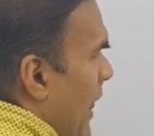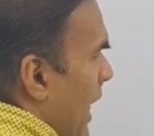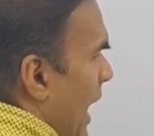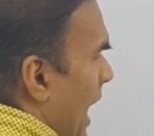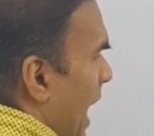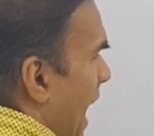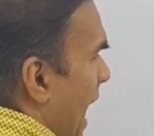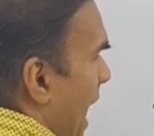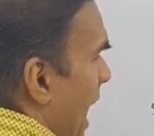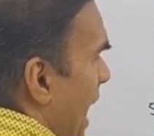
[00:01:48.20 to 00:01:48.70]

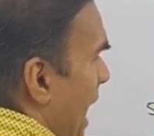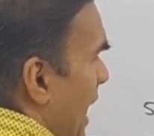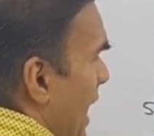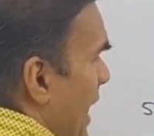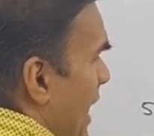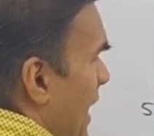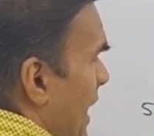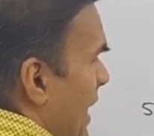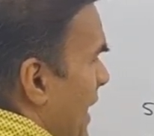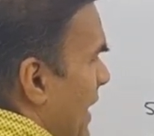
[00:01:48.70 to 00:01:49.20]

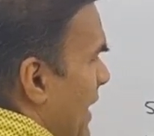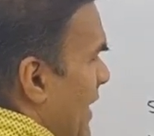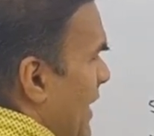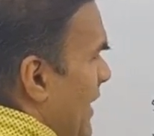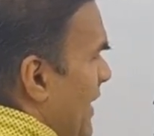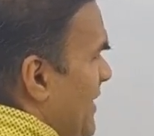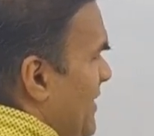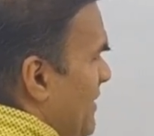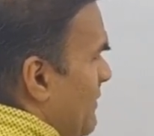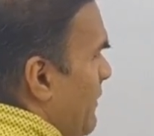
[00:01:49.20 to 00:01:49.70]
I
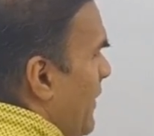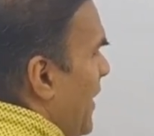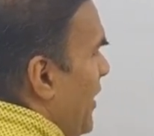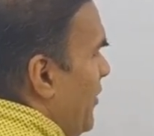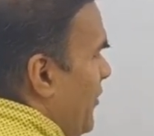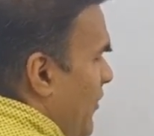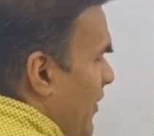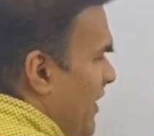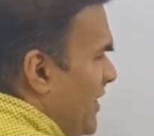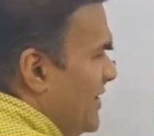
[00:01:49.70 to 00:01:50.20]
is a
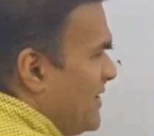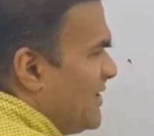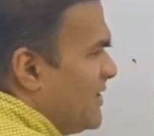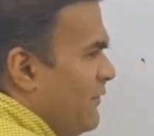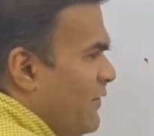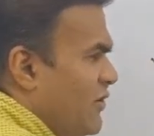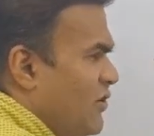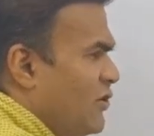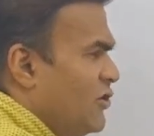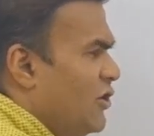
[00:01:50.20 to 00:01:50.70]
matrix
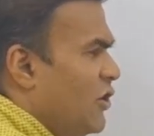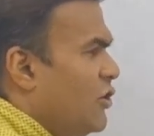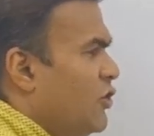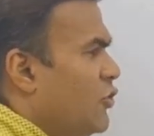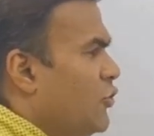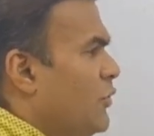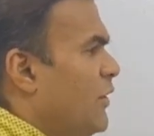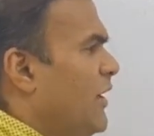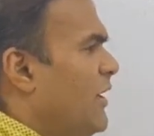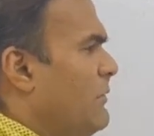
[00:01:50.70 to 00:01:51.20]
which is a
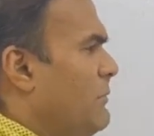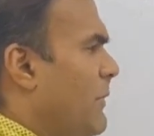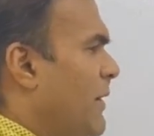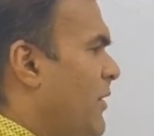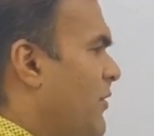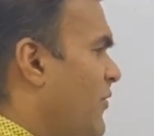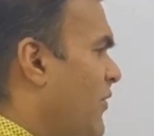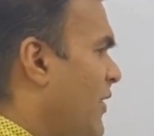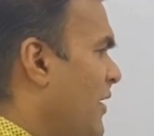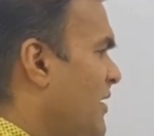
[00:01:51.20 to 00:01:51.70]
unit
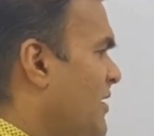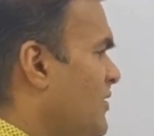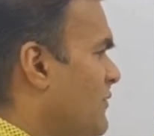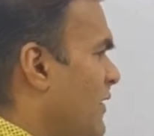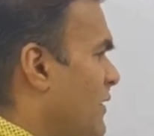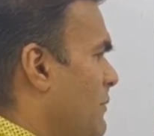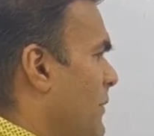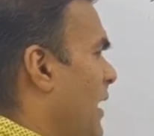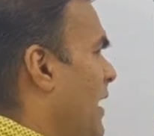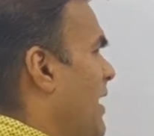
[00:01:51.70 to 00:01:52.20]
matrix.
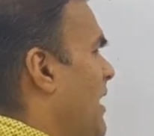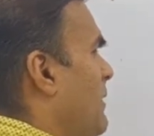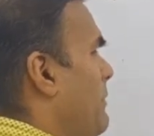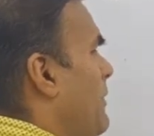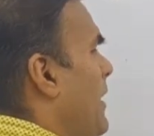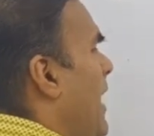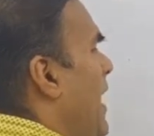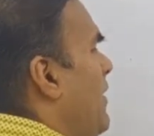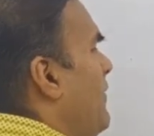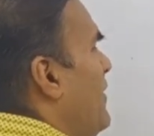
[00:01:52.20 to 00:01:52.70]
When
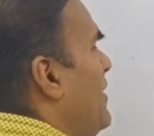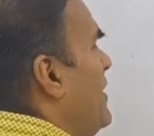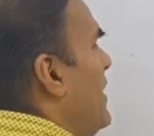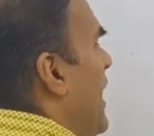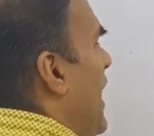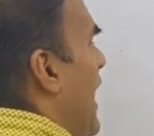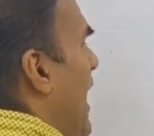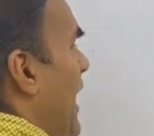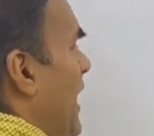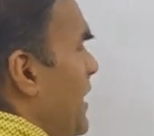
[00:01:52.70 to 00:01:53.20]
multiplied
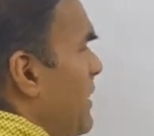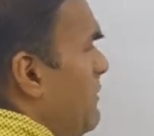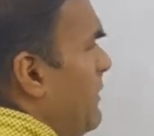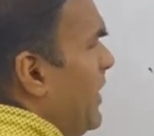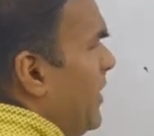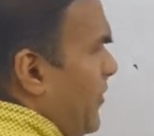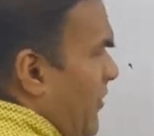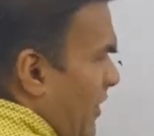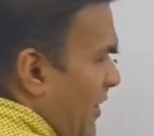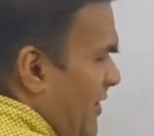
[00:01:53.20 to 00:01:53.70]
with any
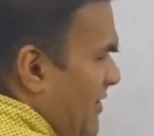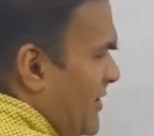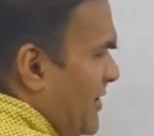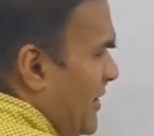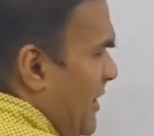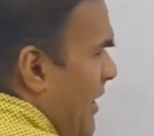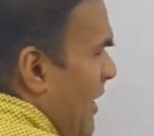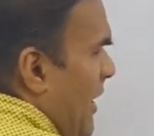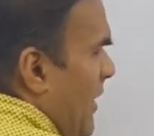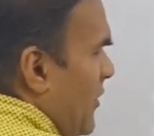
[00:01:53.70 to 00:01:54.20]

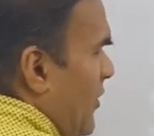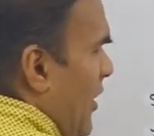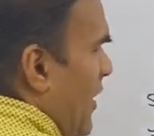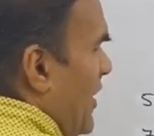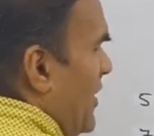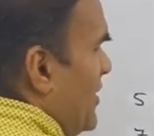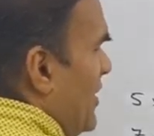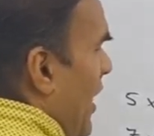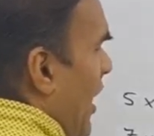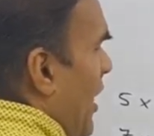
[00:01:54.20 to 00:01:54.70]
matrix, the
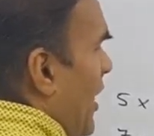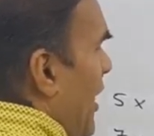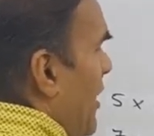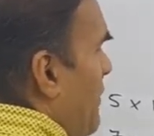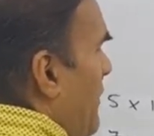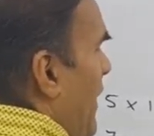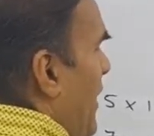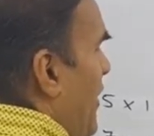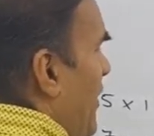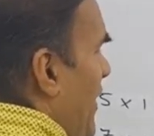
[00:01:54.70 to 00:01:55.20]

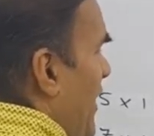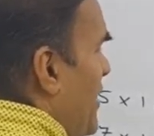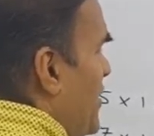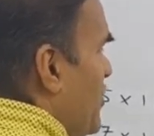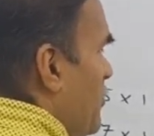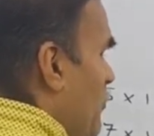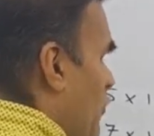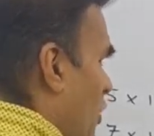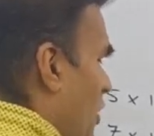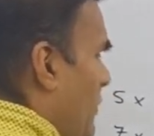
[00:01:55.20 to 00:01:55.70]
resultant
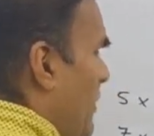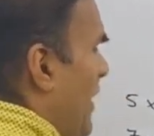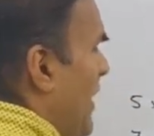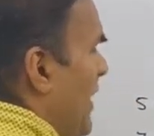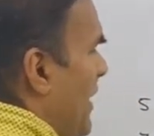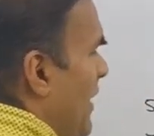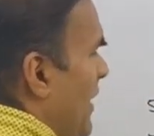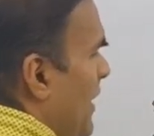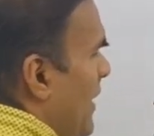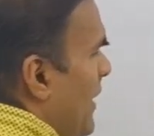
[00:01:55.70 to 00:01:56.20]
matrix would
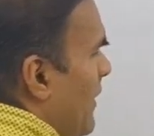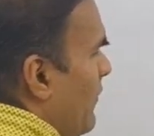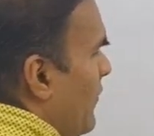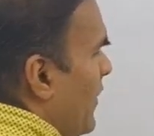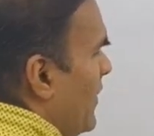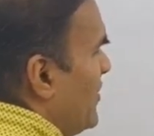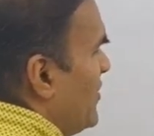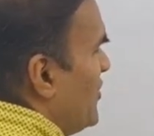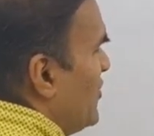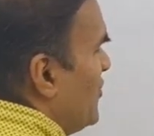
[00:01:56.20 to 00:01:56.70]
be
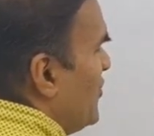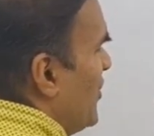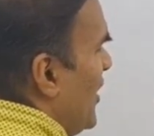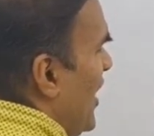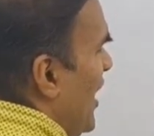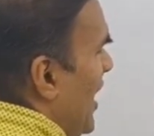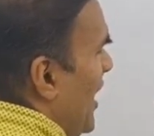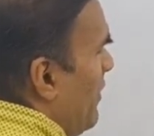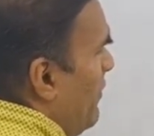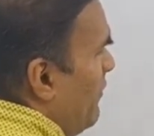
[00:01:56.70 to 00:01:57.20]
the
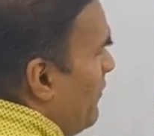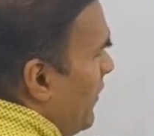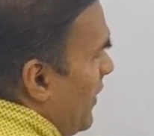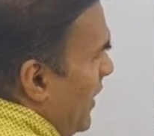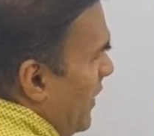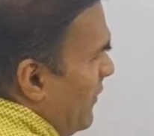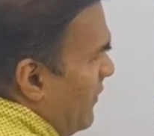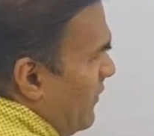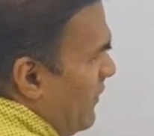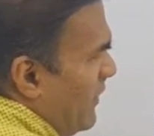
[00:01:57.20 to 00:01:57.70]
same
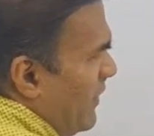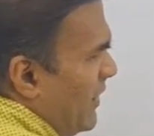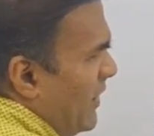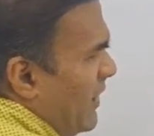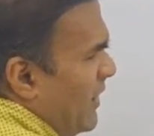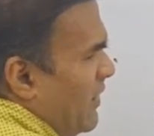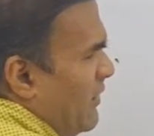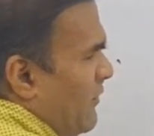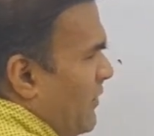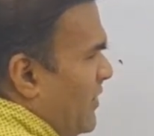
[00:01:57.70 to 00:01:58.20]
one
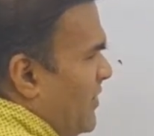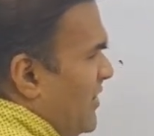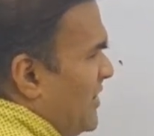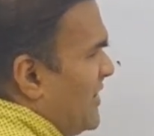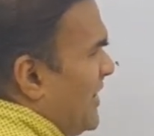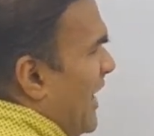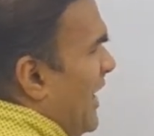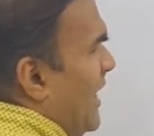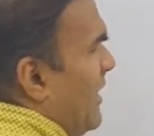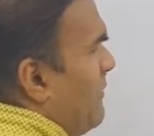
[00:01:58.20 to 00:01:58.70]
which
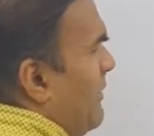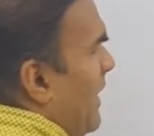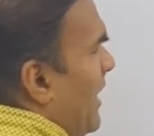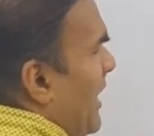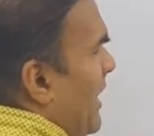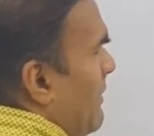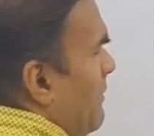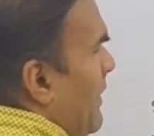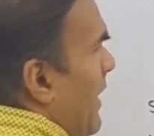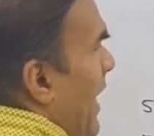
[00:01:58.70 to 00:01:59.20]
is getting
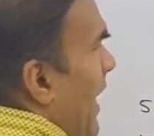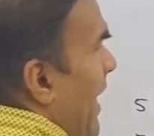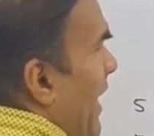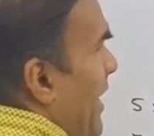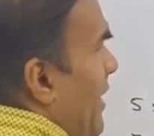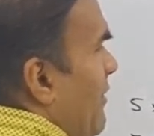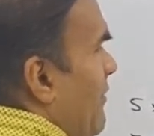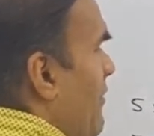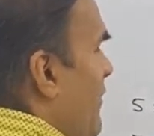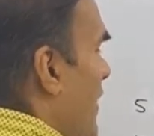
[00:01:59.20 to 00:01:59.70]

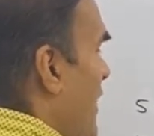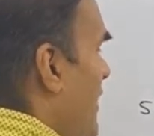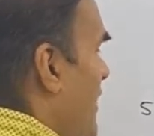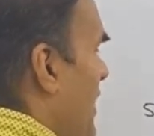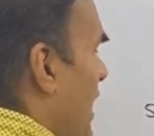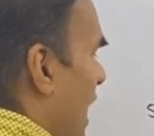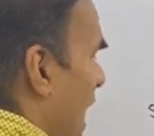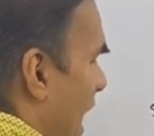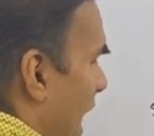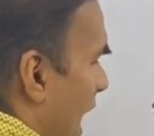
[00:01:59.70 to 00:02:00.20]
multiplied
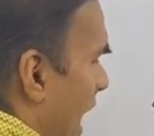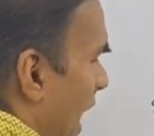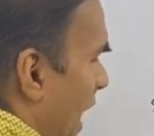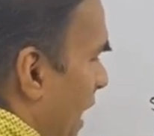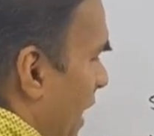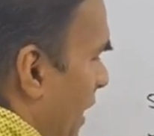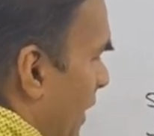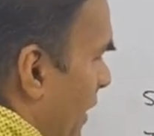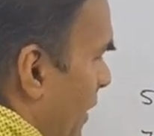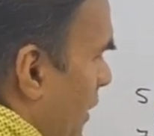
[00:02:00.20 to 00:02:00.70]
with I.
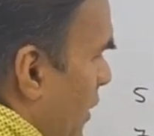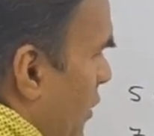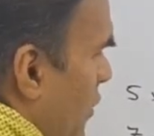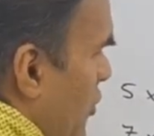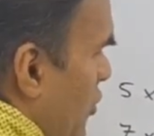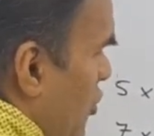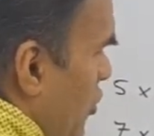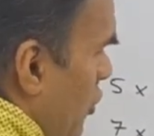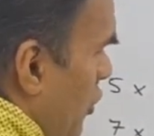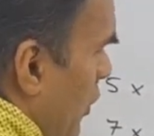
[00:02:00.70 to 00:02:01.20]

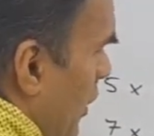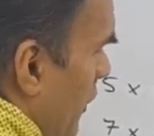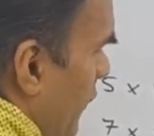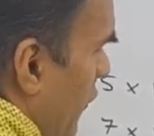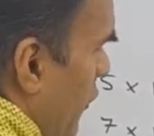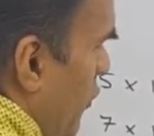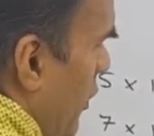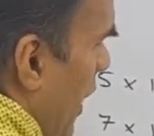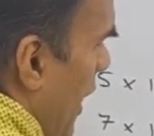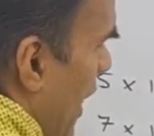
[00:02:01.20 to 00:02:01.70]
So if
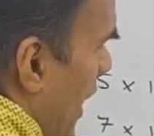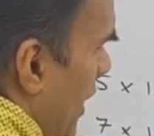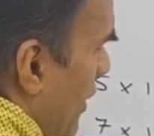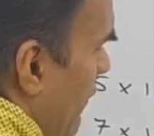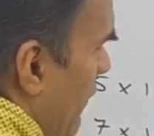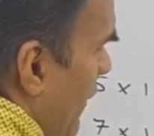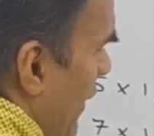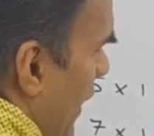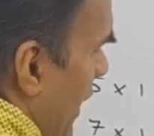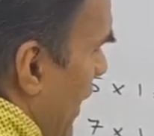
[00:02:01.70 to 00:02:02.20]
you have